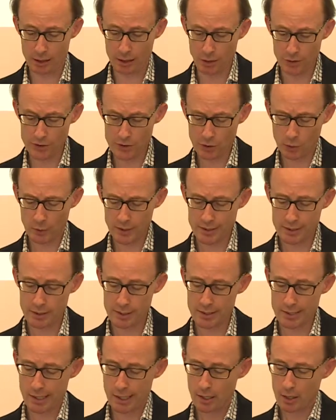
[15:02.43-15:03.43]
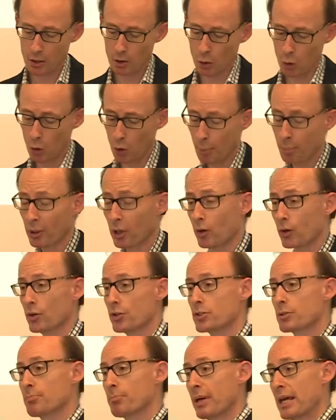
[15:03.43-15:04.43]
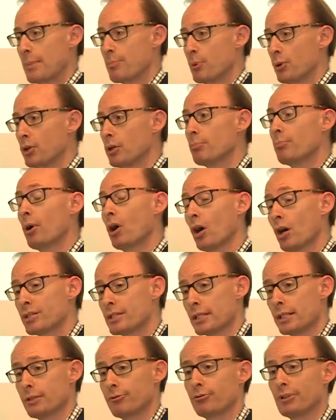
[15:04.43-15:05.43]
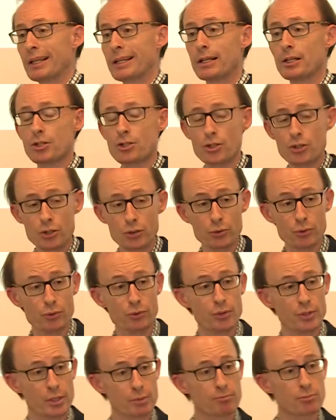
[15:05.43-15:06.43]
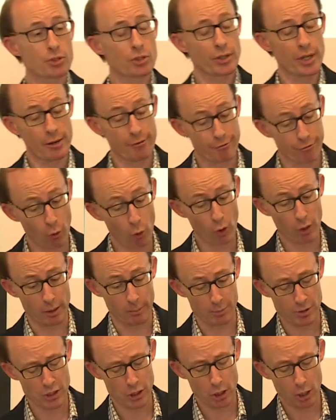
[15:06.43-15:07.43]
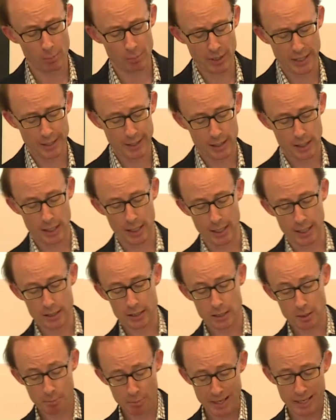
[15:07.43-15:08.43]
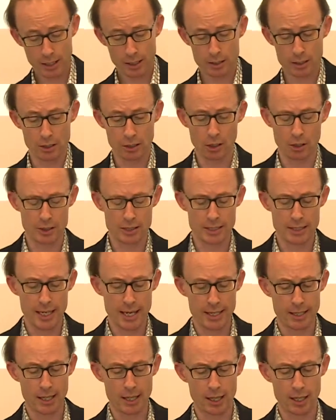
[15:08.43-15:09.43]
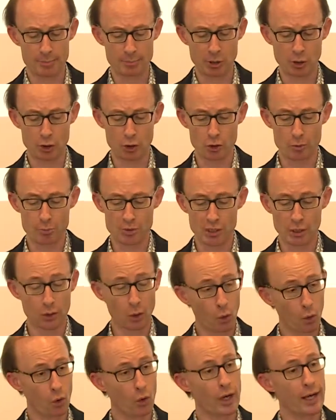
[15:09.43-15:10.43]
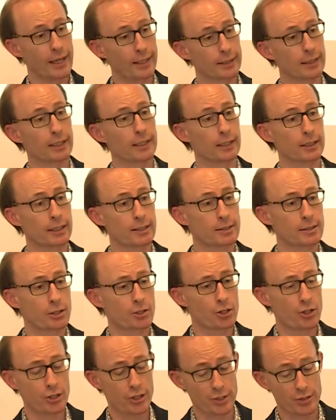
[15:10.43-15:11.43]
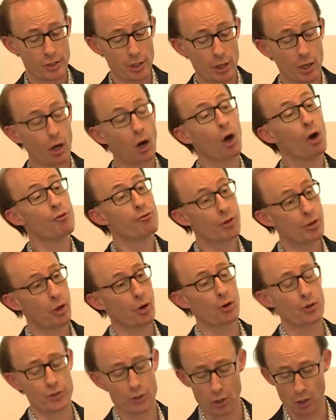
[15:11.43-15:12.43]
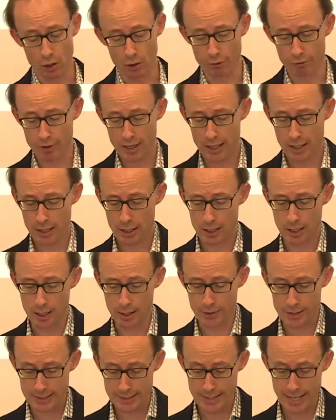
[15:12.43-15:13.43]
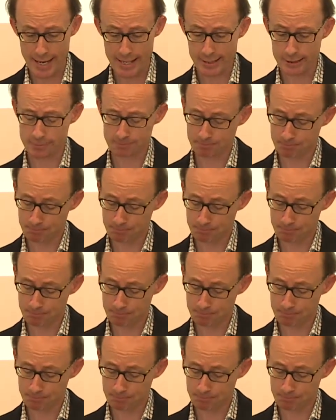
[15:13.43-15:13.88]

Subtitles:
consequences, or because people positively choose, so they forum shop, to pick the non-state armed groups' law and legal institutions over those of the state.